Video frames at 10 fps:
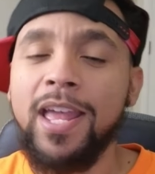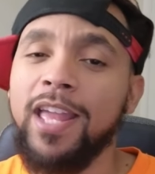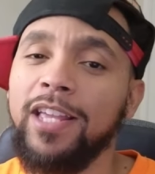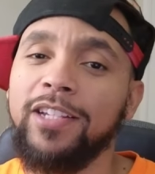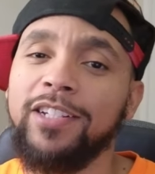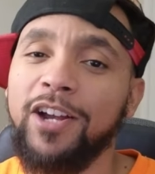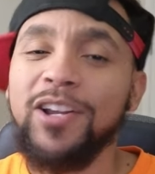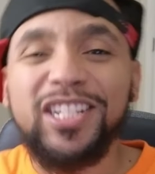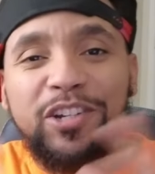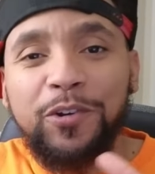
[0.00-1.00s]
You know,
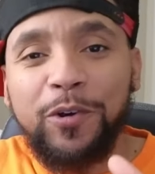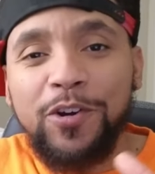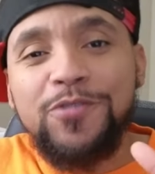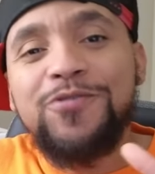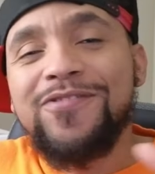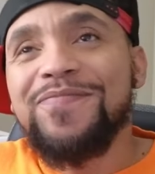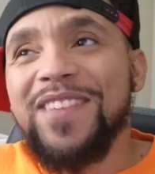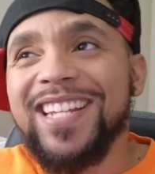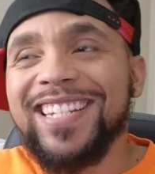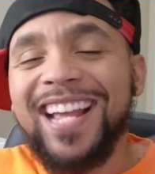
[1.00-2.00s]
his crew
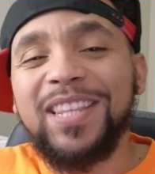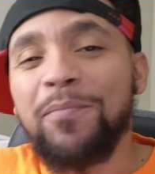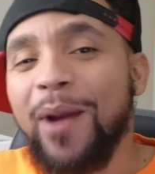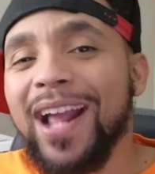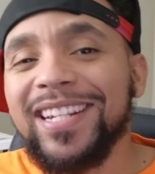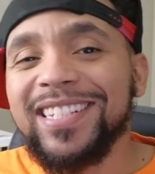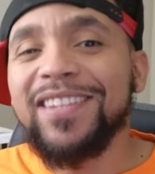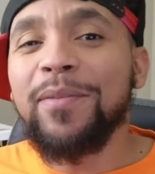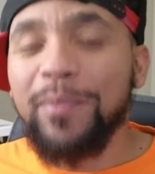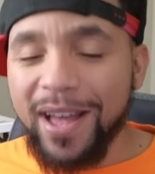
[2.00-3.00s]
is not the brightest of
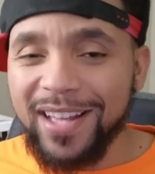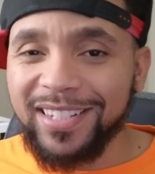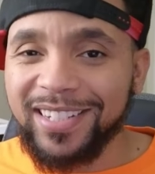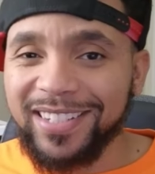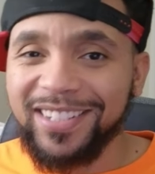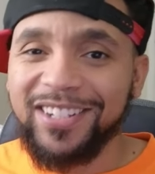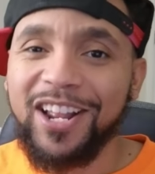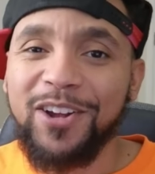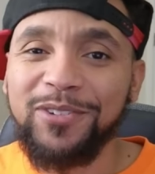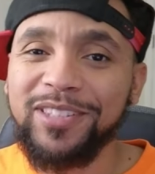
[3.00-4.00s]
the bunch. You
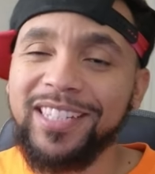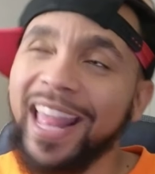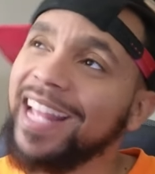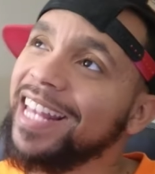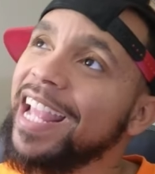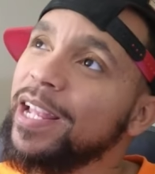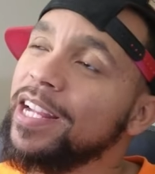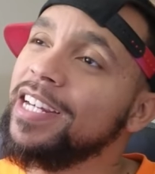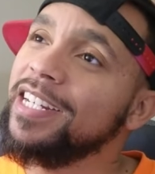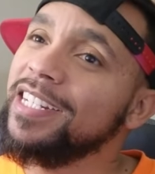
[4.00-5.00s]
know, they
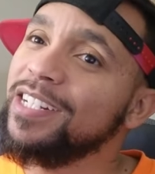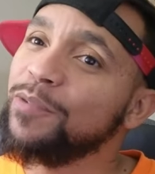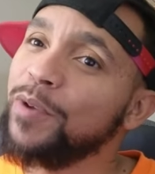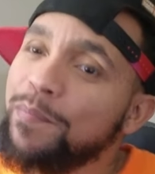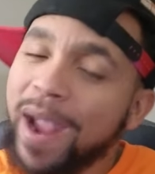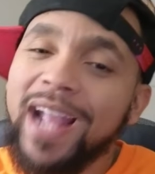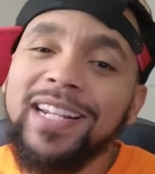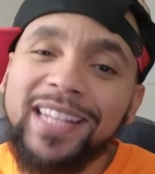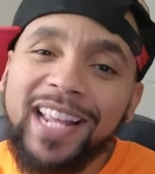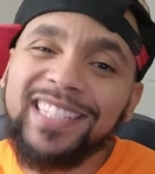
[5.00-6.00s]

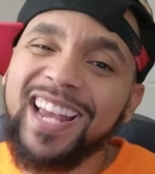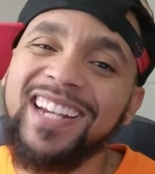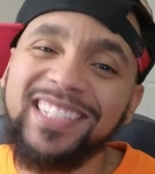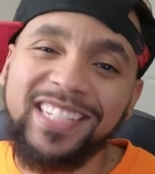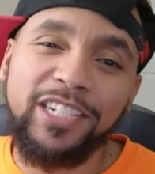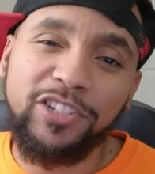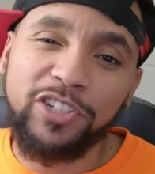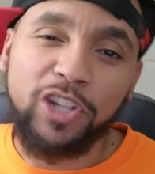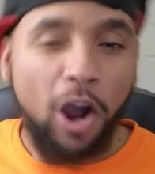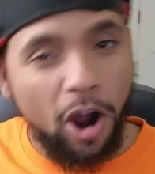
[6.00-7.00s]
repainted that science teacher's
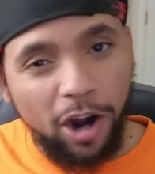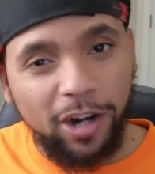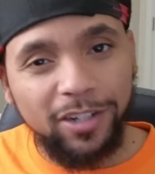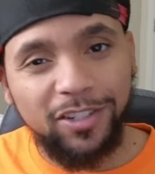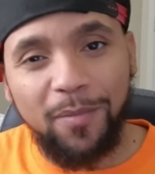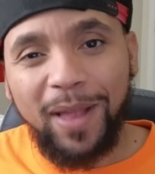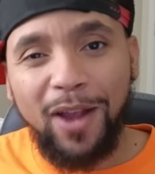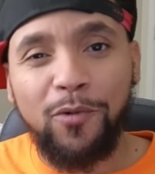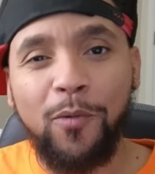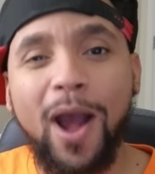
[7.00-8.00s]
car. So I'm like,
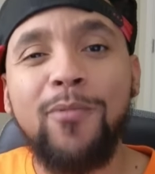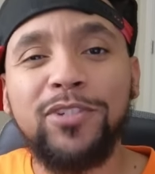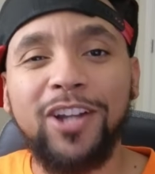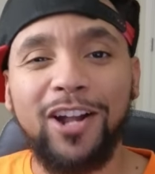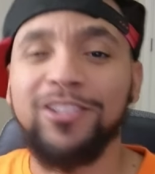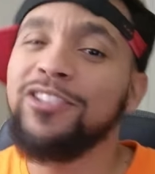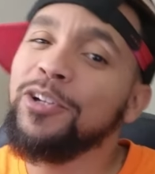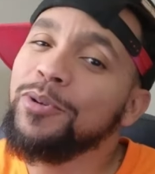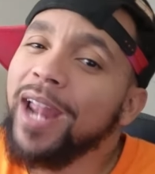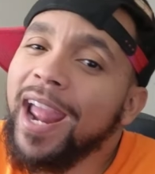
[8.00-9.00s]
why would y'all
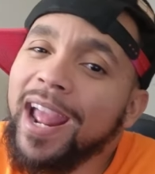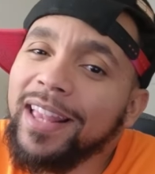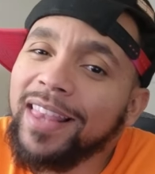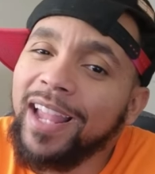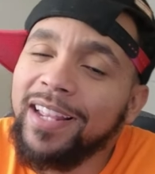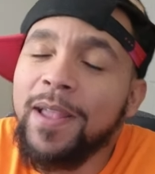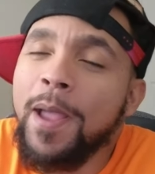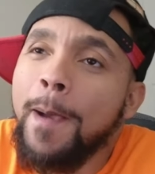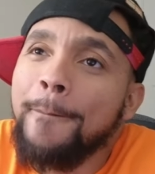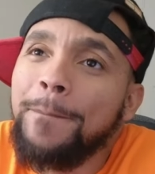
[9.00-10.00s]
do that? Like,
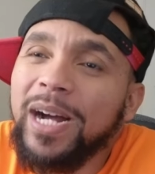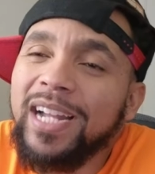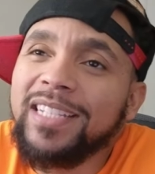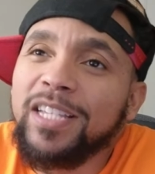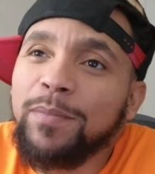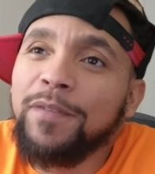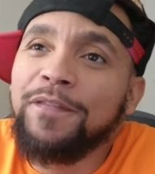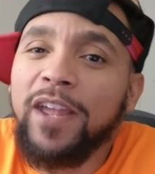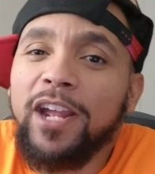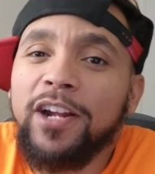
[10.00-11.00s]
but to be
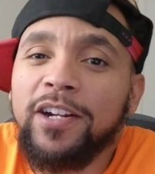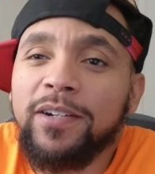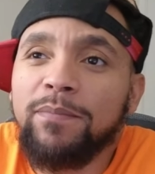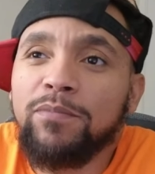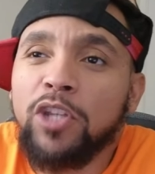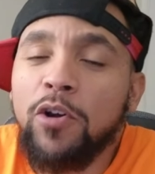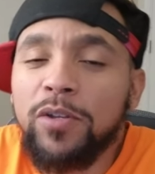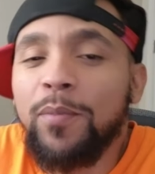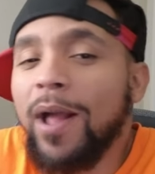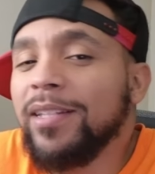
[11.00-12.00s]
fair, Tony
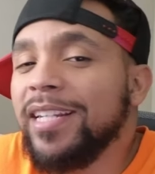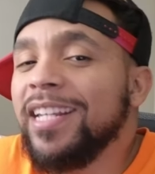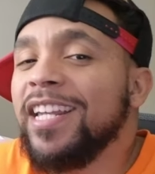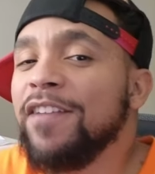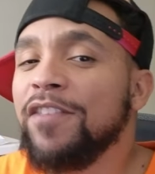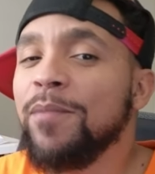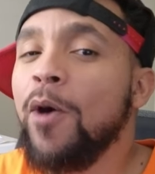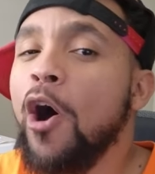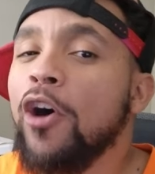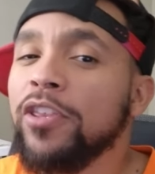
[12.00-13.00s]
probably didn't give them
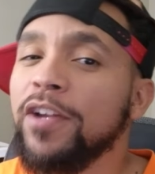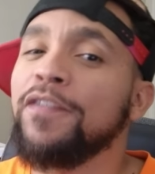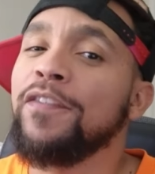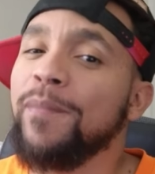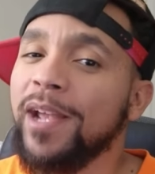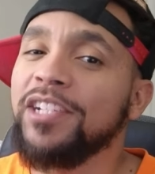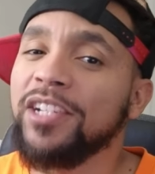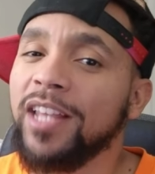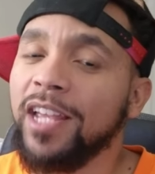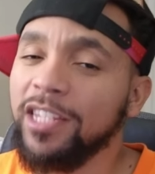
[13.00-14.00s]
all the information.
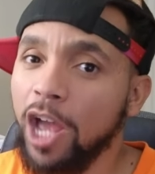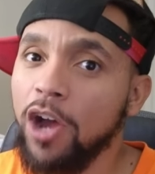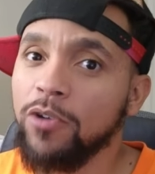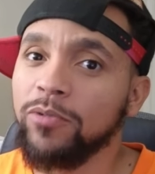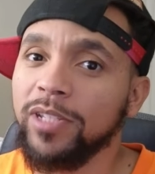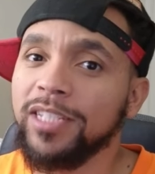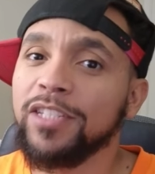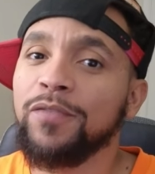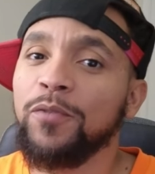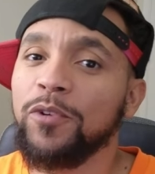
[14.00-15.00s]
Like, yo, this is
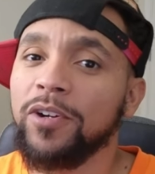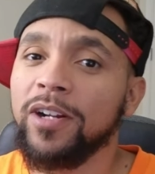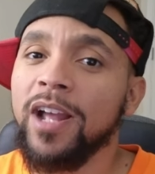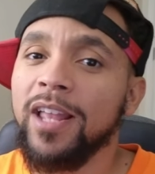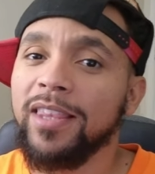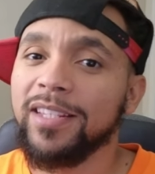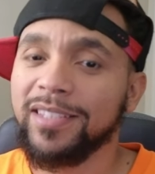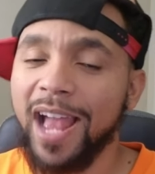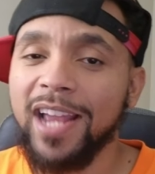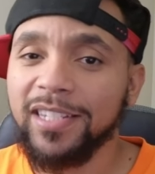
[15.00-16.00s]
for the
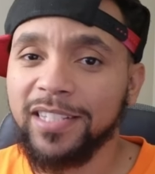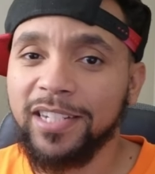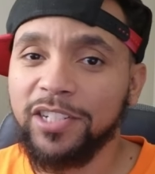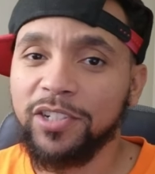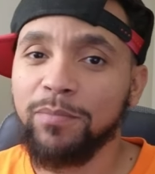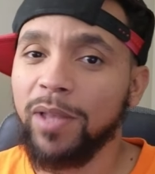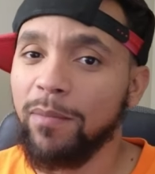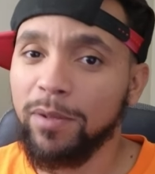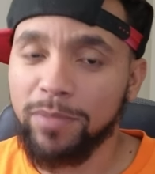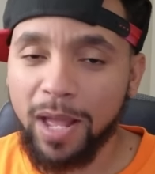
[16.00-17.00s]
science teacher, blah,
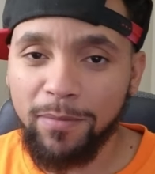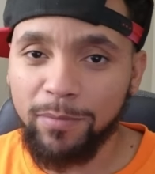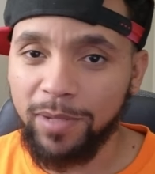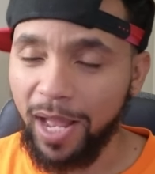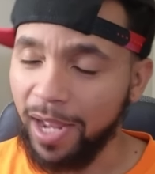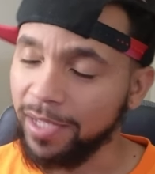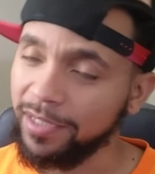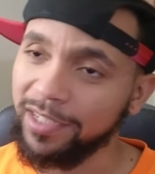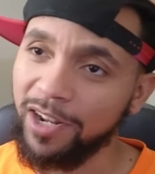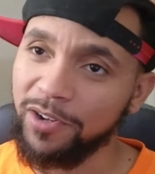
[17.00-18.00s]
blah, blah, blah, blah.
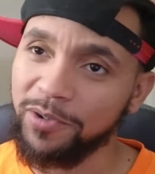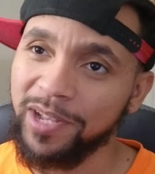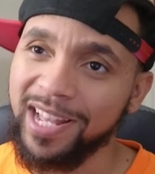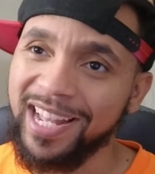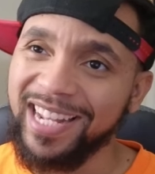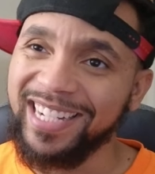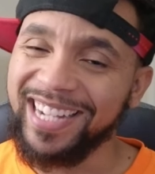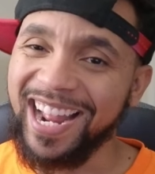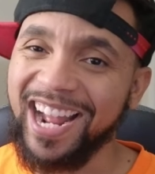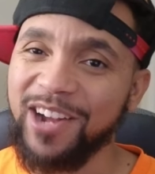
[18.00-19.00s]
You know,
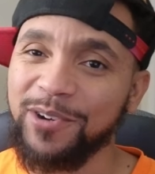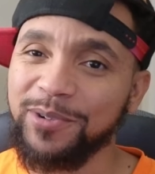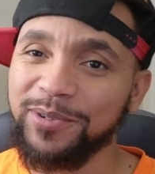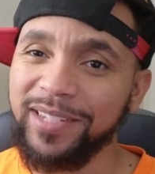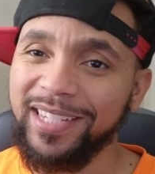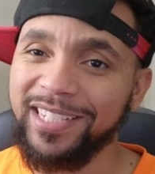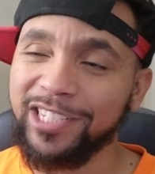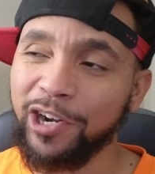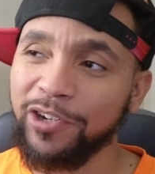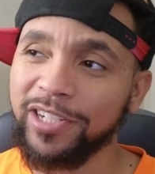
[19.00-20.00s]
now he
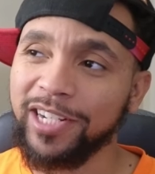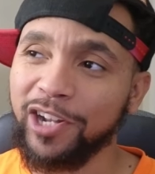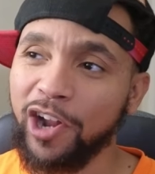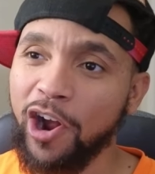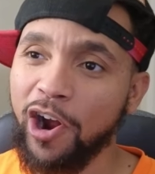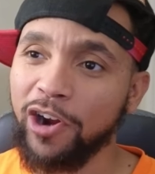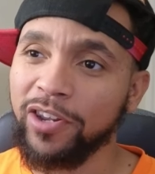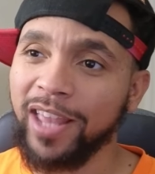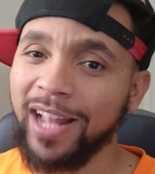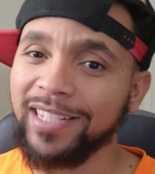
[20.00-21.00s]
turned in a car
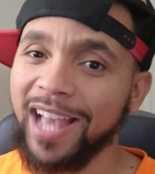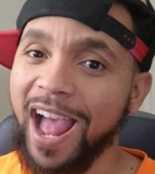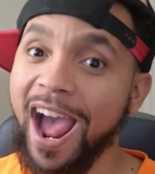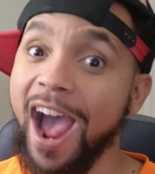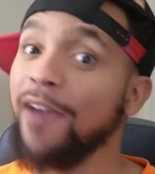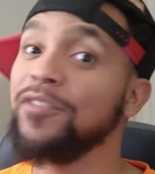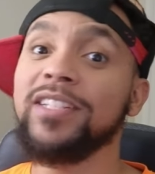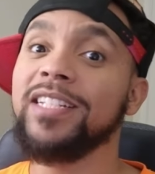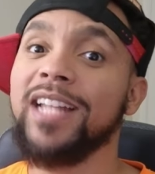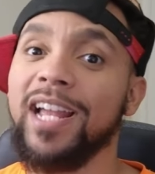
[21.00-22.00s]
that's
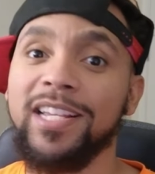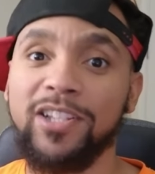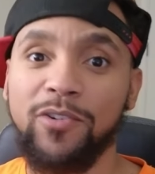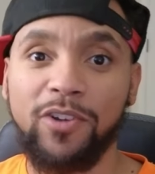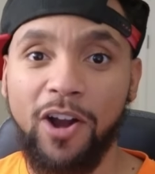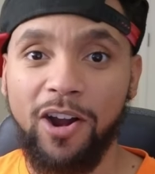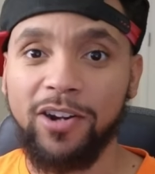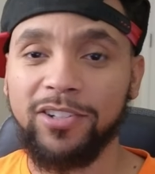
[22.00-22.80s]
obviously not his own car.